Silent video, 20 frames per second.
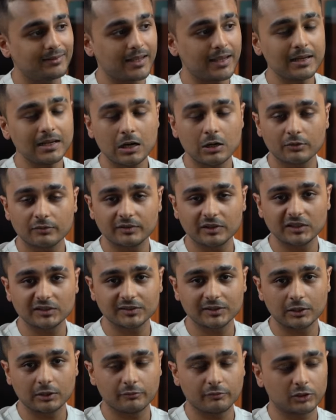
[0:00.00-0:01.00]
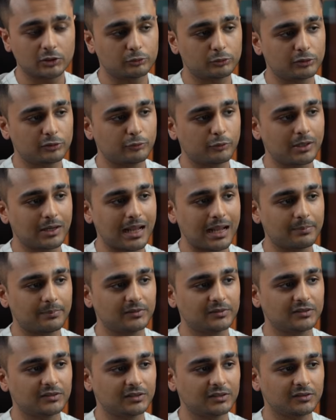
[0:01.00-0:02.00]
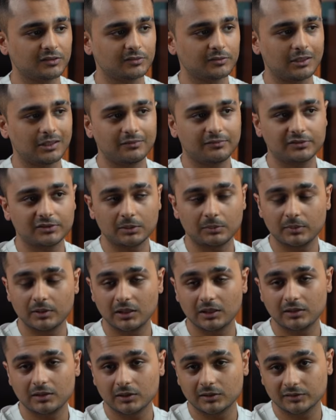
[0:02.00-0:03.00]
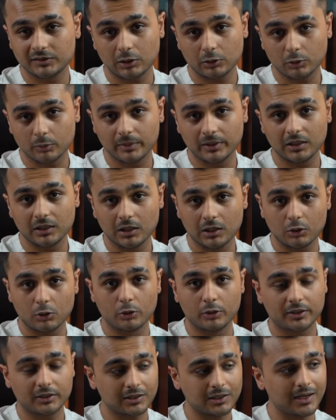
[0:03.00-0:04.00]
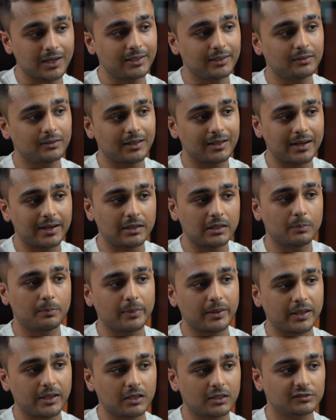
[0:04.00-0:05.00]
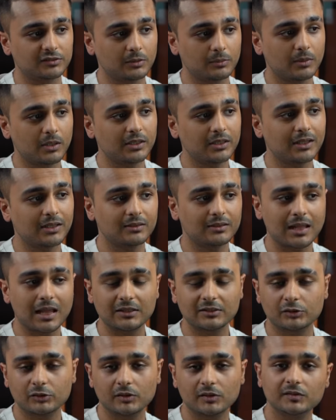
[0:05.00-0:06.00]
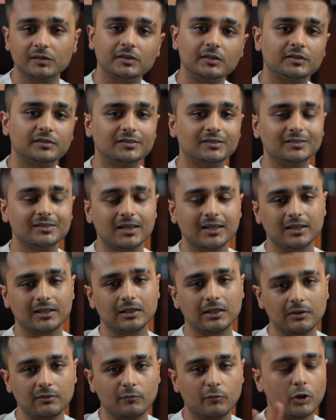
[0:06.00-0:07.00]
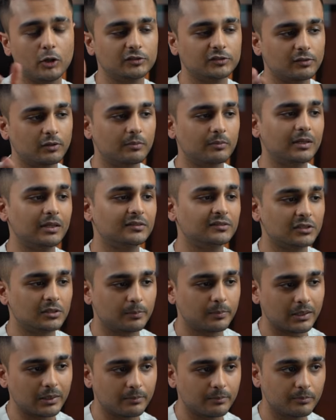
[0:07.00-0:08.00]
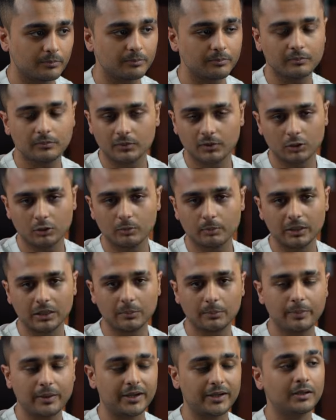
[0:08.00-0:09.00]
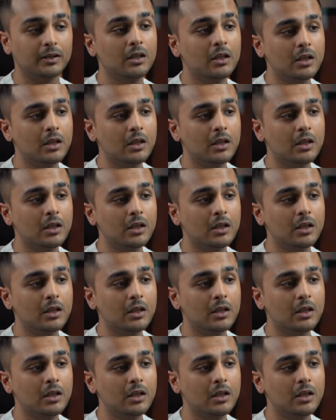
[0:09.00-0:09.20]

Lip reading: then out of these individuals, what happens is if somebody turns out to be a good client, they end up paying us the money. And as you can see, this is like an invoice from Razorpay being paid.